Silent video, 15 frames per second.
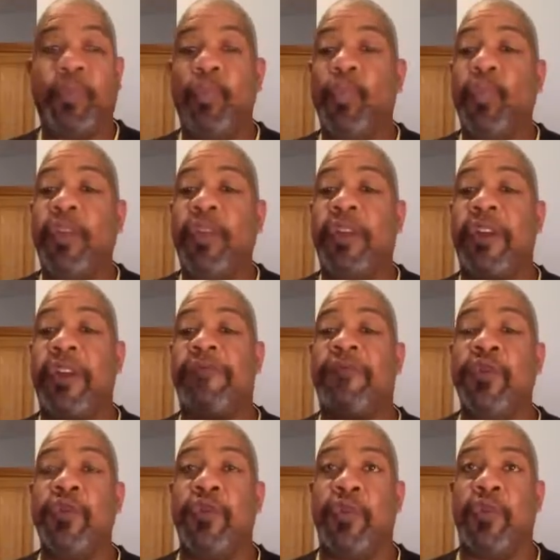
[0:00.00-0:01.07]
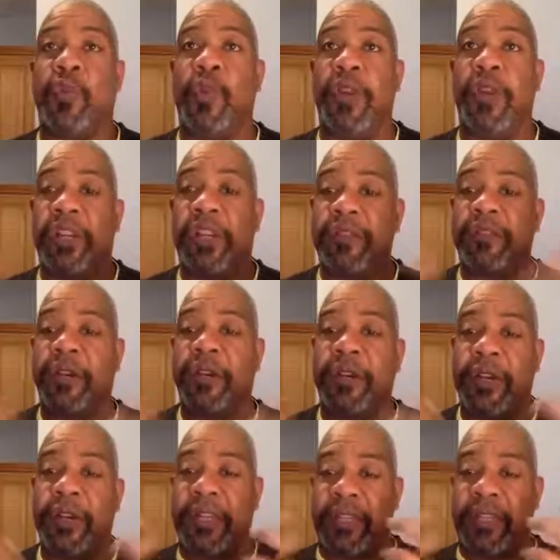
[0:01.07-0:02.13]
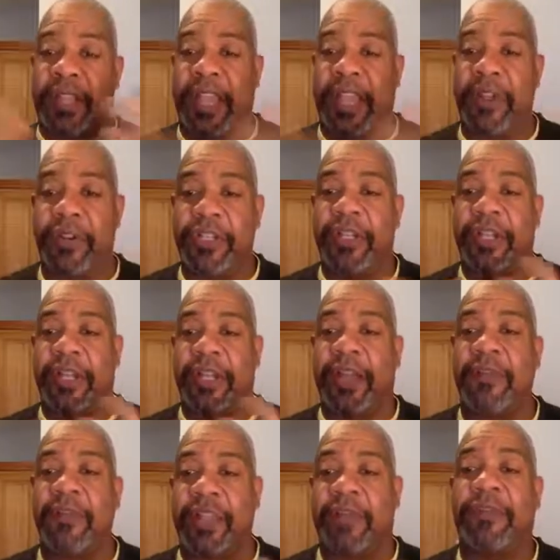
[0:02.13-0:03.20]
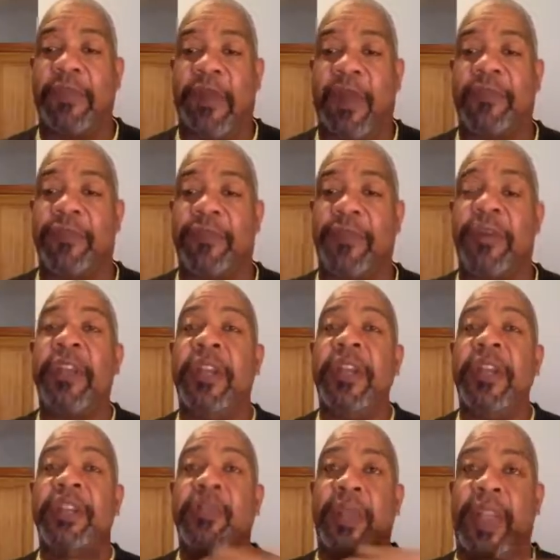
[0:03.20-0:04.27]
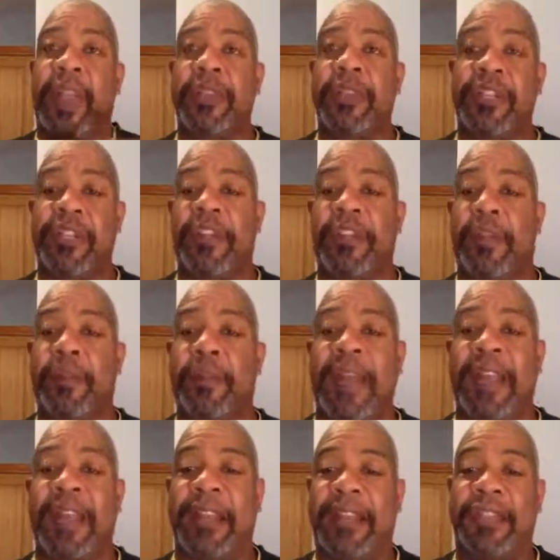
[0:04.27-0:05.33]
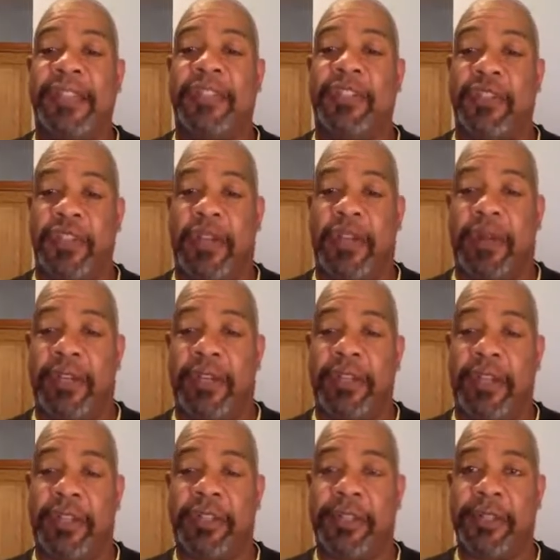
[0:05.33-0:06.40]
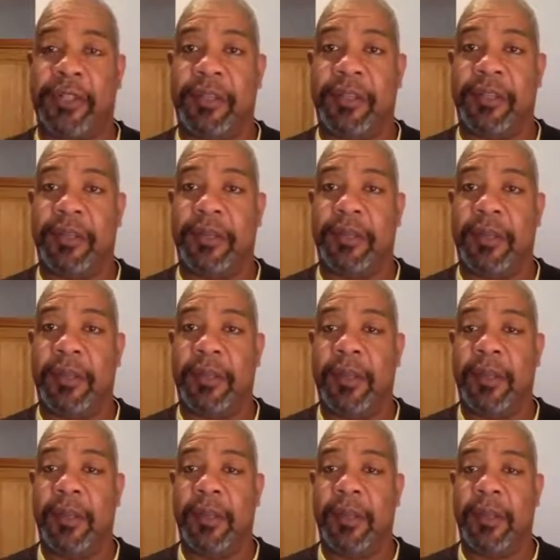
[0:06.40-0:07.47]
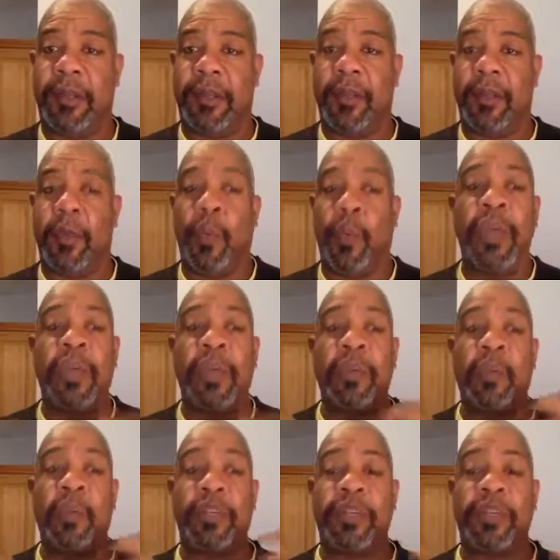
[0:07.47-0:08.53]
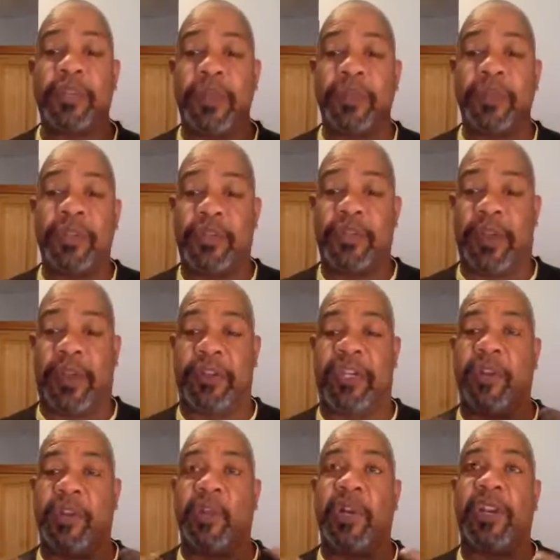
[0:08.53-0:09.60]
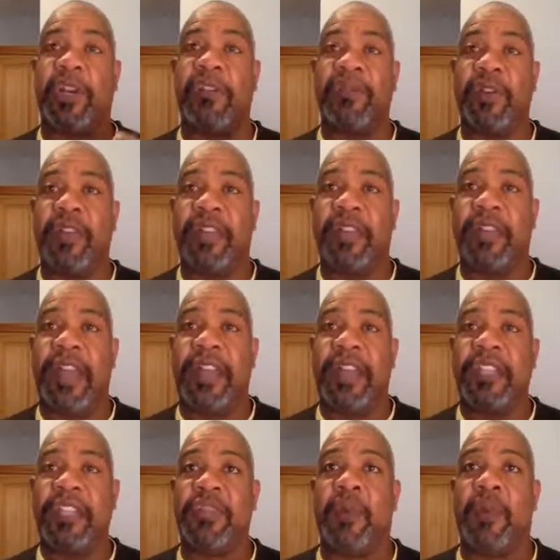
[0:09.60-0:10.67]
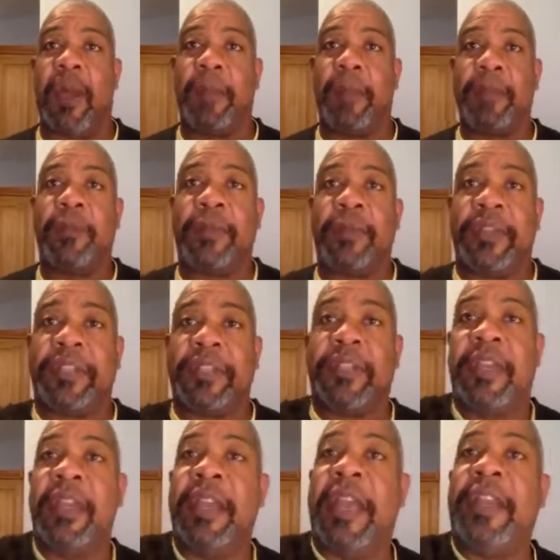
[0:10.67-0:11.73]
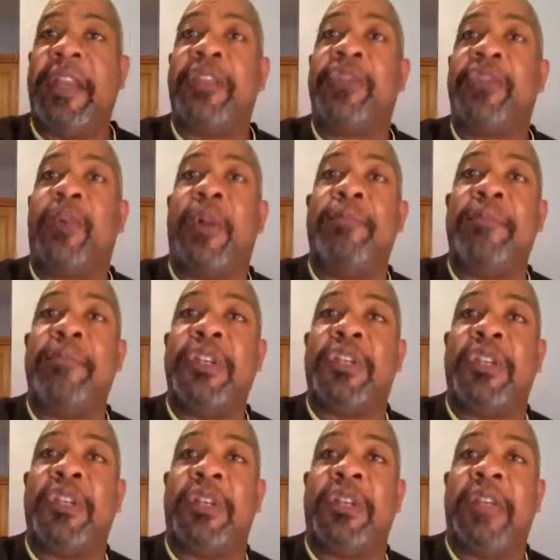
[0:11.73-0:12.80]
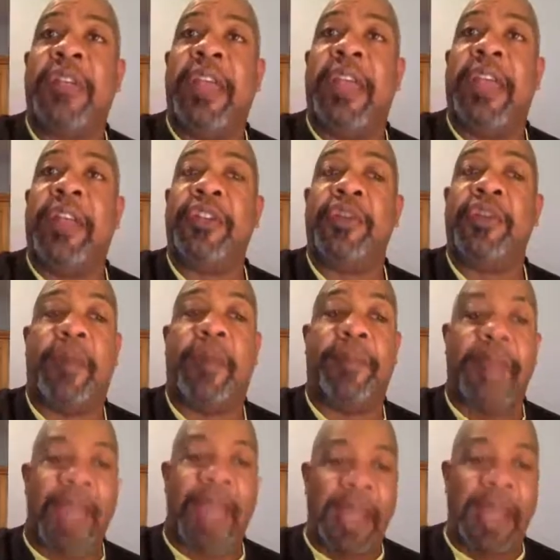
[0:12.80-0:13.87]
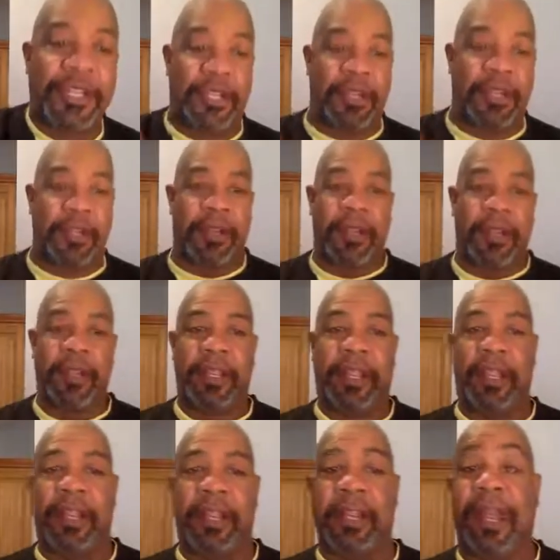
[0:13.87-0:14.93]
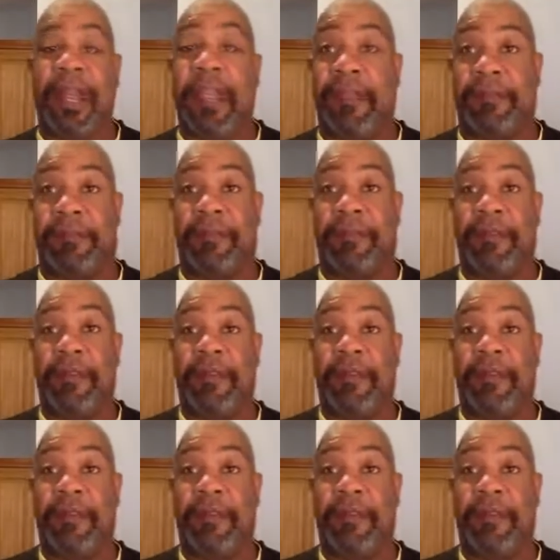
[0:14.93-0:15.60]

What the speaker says: With our food, we are converting the energy that comes in from our food to an energy that our body needs to nourish us. We are, with our spiritual energy, we're converting that into our purpose and into our mission and into our passion in life.